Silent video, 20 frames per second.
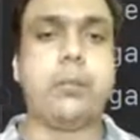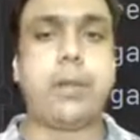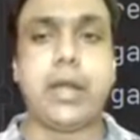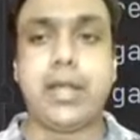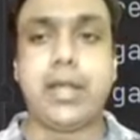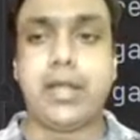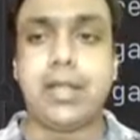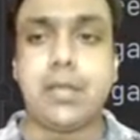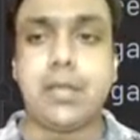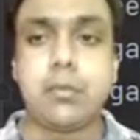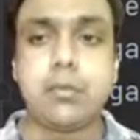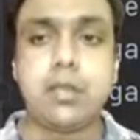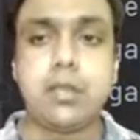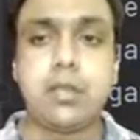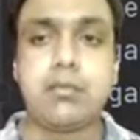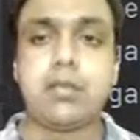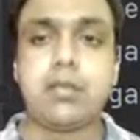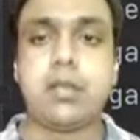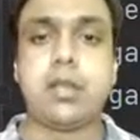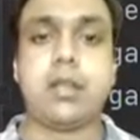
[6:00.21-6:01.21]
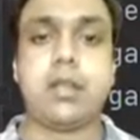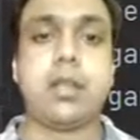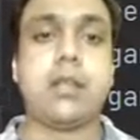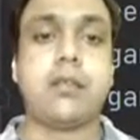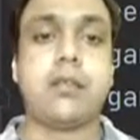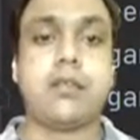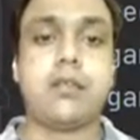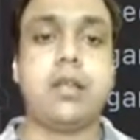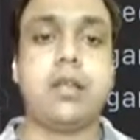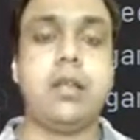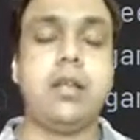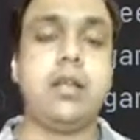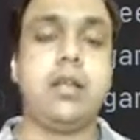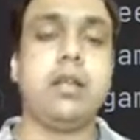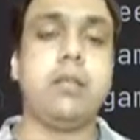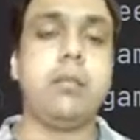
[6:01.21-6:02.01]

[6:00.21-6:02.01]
Pygame is an excellent